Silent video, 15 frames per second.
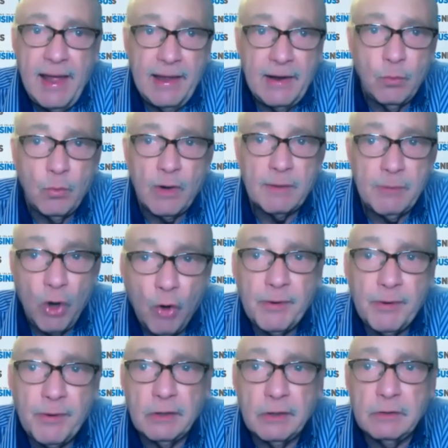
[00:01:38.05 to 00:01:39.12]
And what I'm
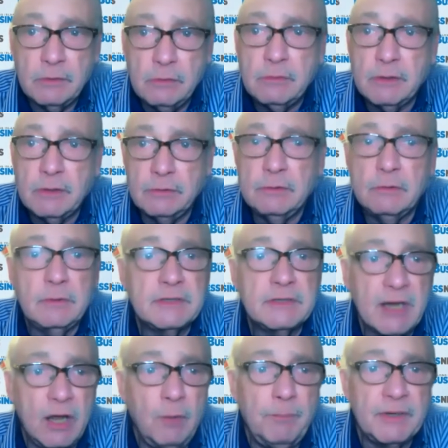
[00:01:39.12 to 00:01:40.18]
hoping you can do
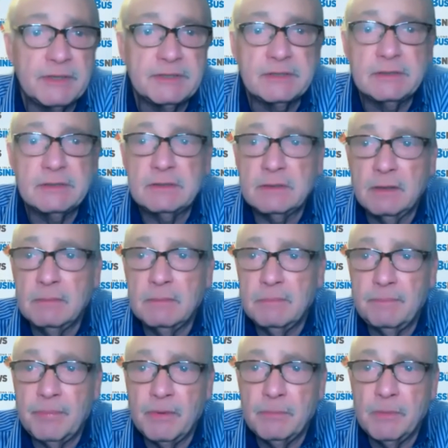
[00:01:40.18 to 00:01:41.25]
is help us in
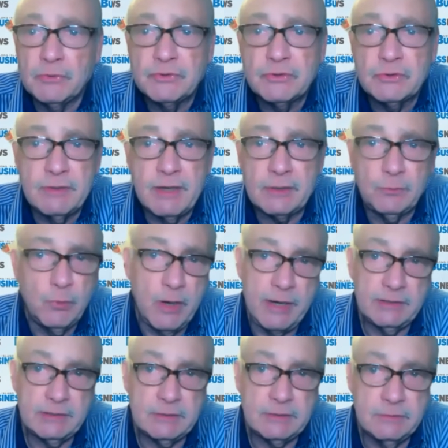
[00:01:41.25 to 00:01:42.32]
the most direct
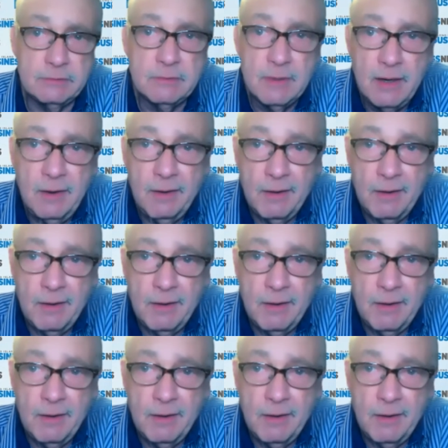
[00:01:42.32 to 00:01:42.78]
ways to